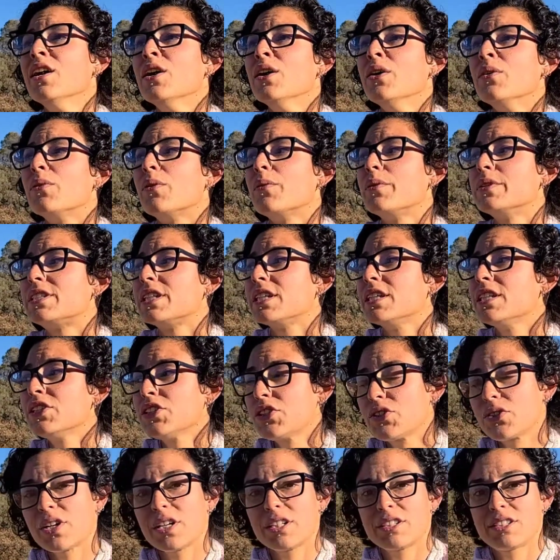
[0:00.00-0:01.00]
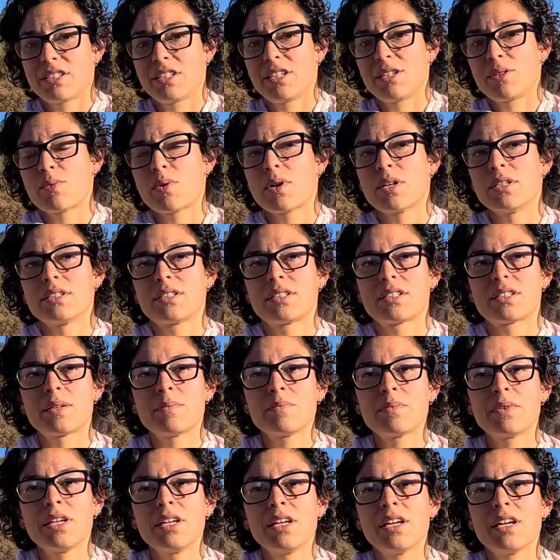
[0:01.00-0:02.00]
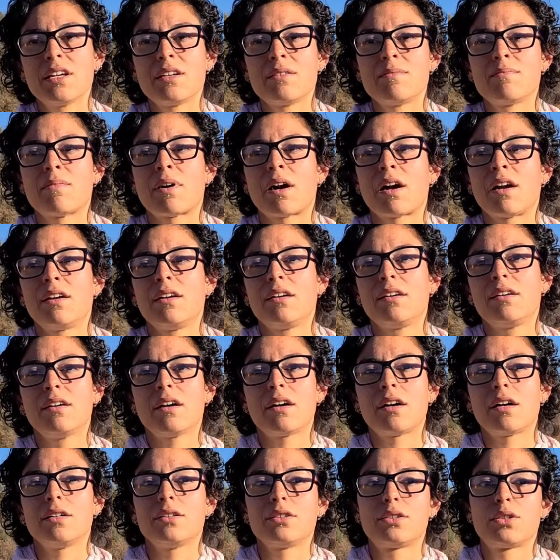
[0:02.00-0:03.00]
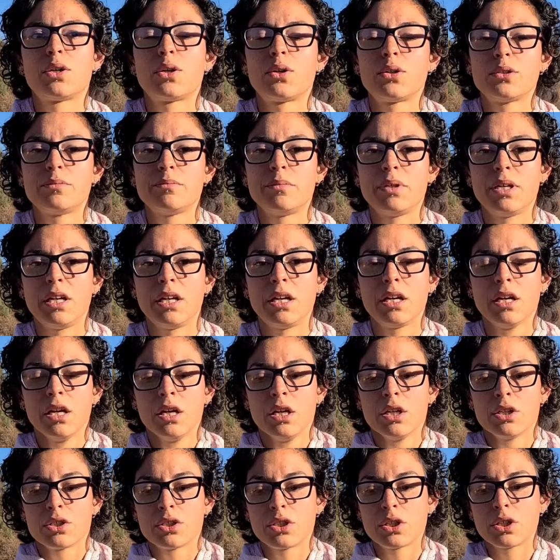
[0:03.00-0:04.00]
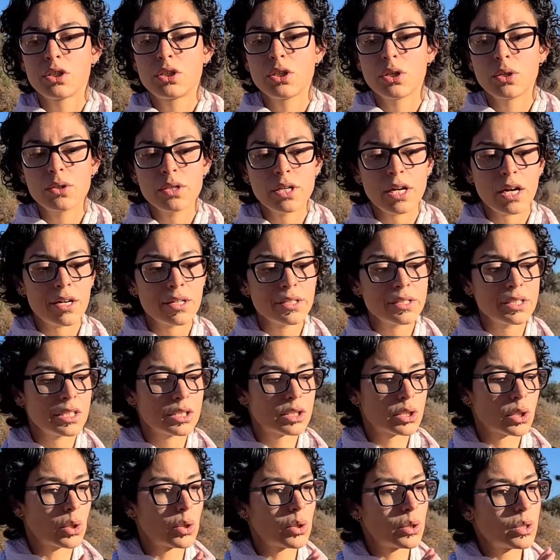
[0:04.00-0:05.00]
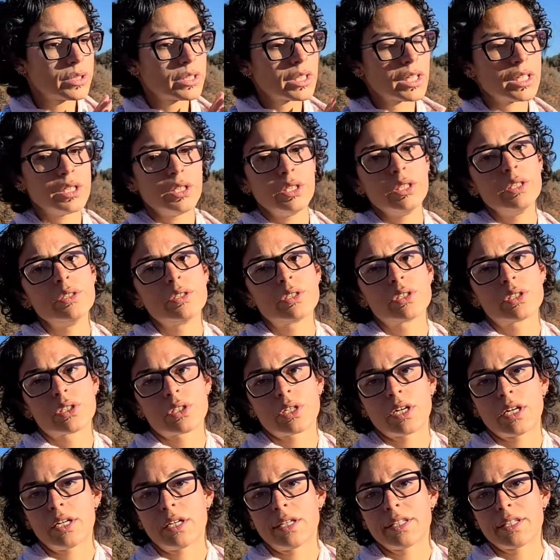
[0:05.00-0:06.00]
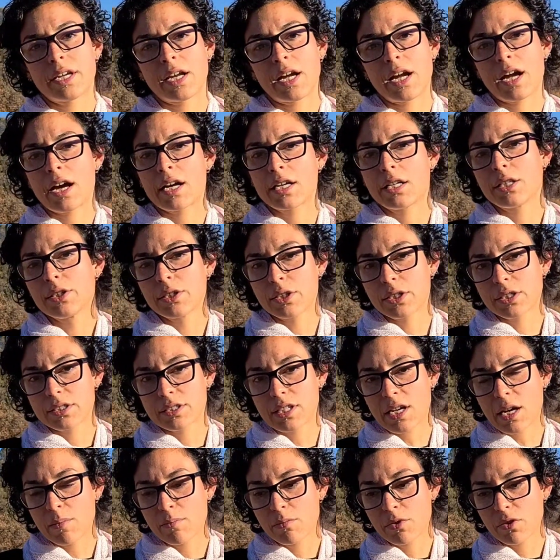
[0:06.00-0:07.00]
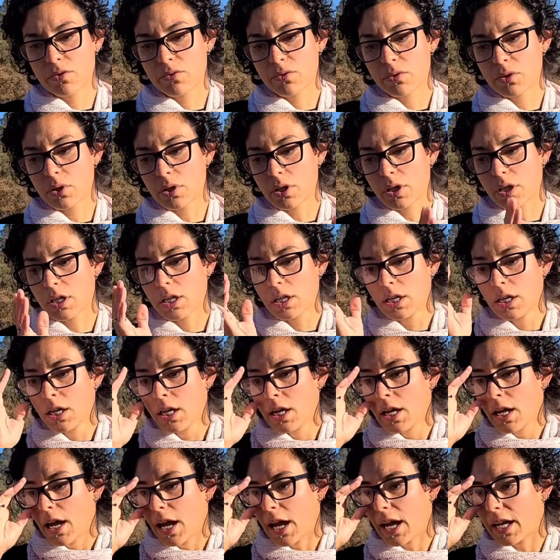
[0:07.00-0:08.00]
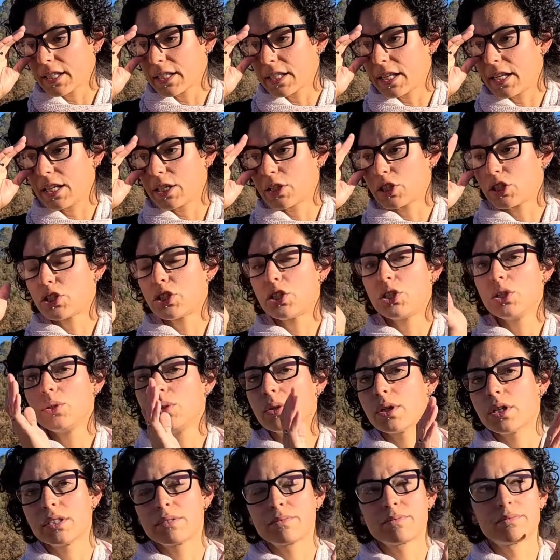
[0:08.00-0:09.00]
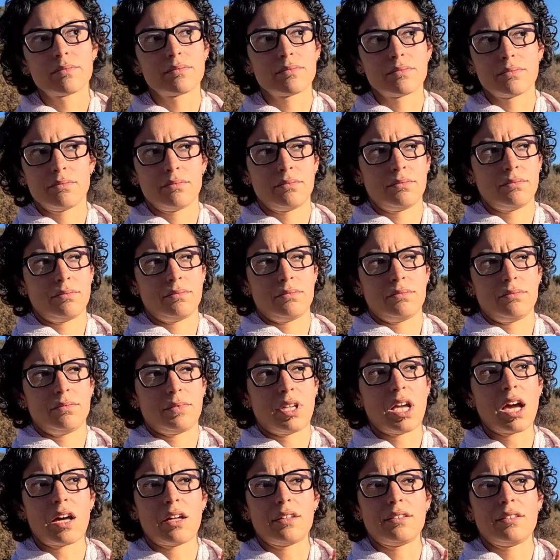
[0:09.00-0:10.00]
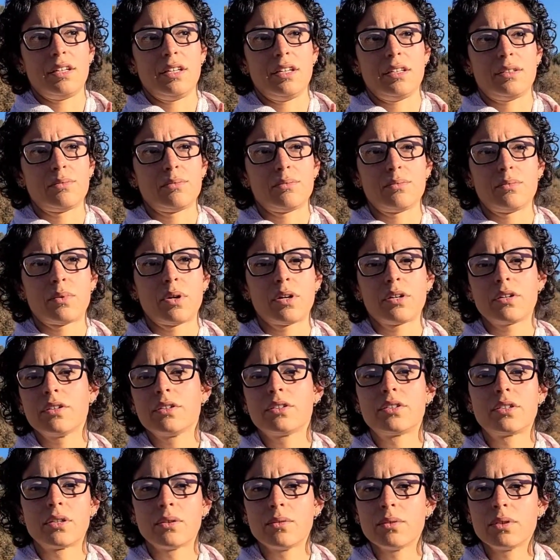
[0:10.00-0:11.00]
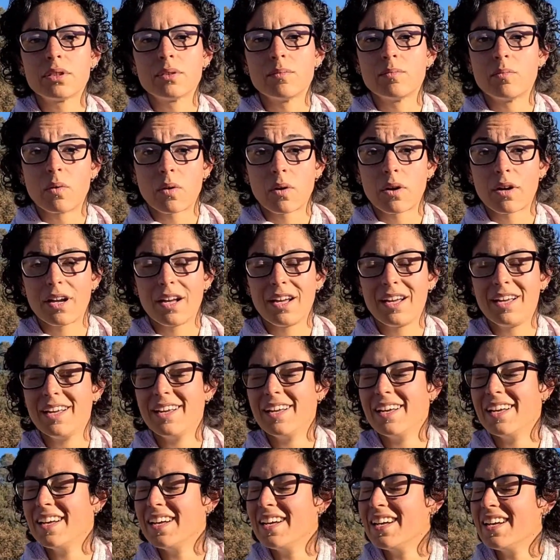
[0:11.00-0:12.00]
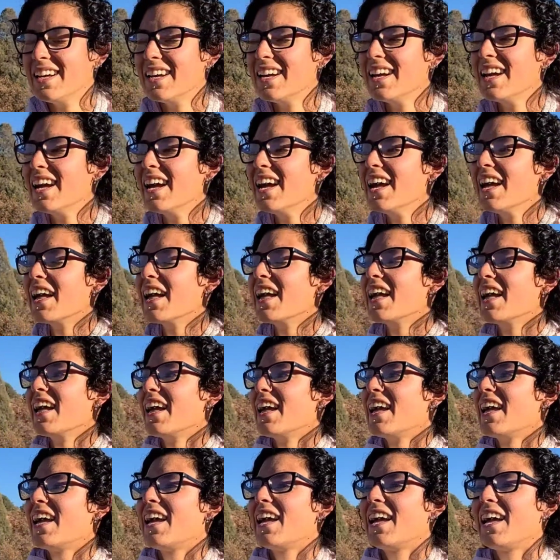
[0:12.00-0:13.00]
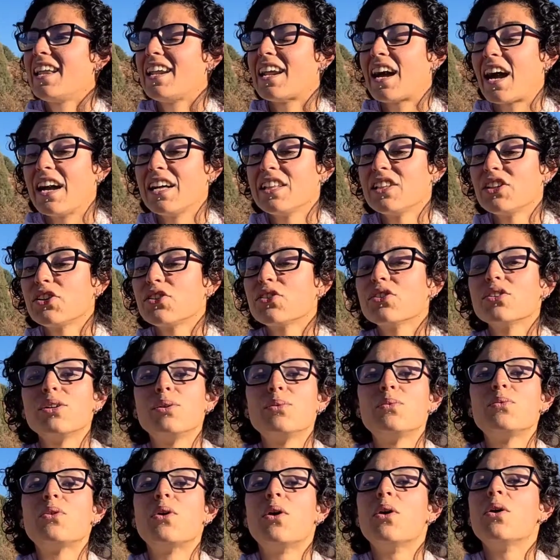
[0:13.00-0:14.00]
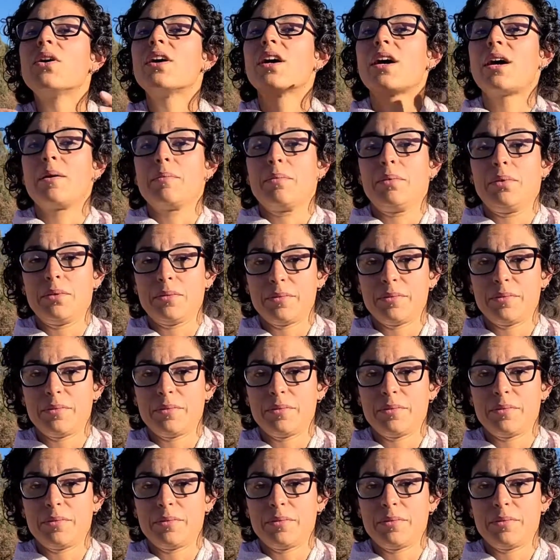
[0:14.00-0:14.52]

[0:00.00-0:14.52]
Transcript: What was interesting was something in my gut told me to go down this old unused trail that I hadn't looked down before at like 1 or 2 in the morning. And I literally woke up